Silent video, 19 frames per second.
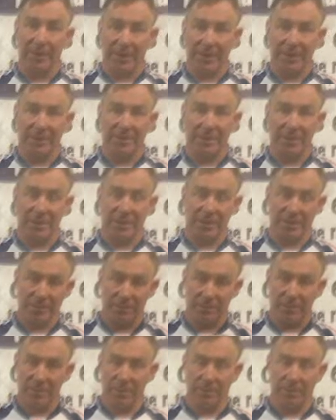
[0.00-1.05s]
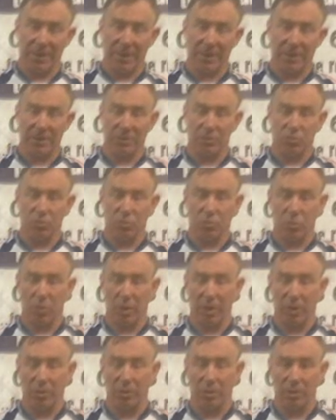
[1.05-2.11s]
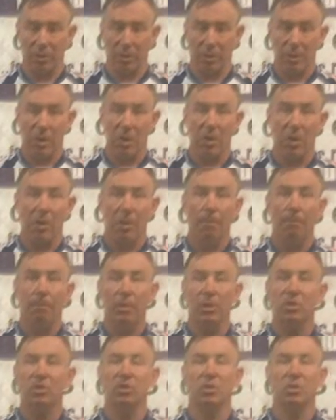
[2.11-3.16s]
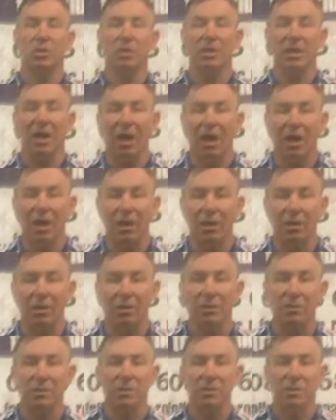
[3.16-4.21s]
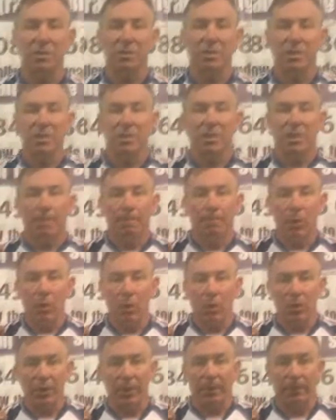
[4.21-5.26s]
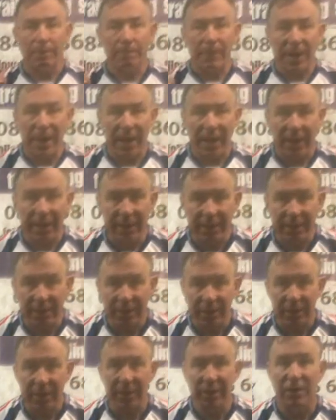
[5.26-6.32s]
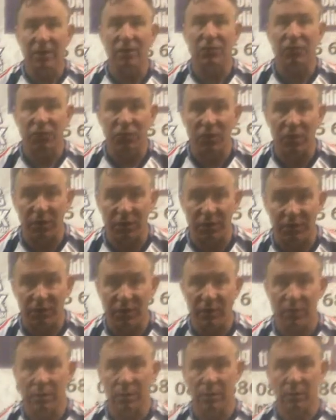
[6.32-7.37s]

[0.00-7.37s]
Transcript: in the back wheel, but you can't put a back in a front.